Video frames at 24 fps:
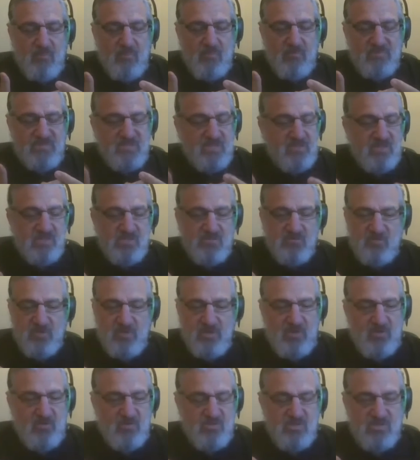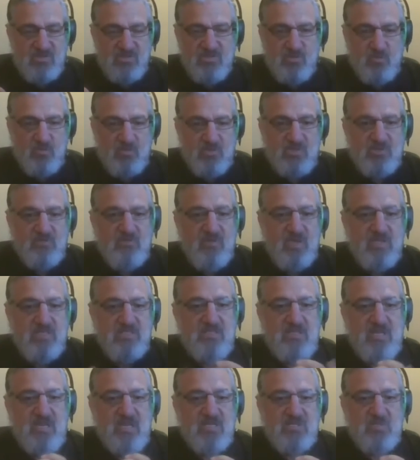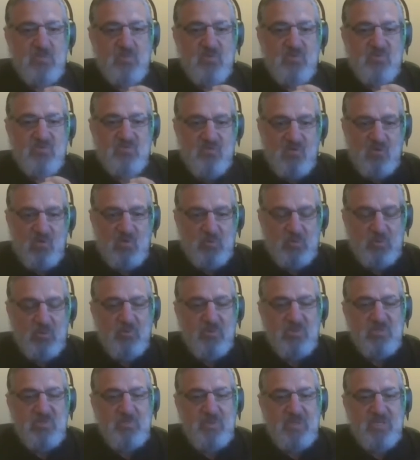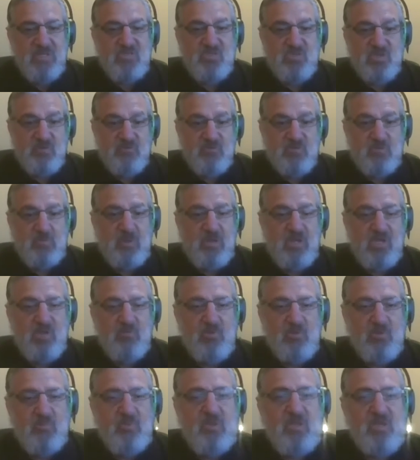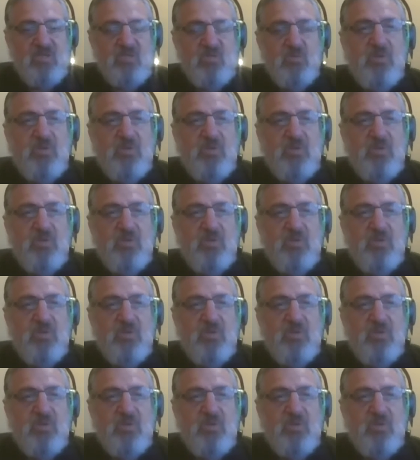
said this for years, a storage device is at its most vulnerable when it's being serviced by human beings.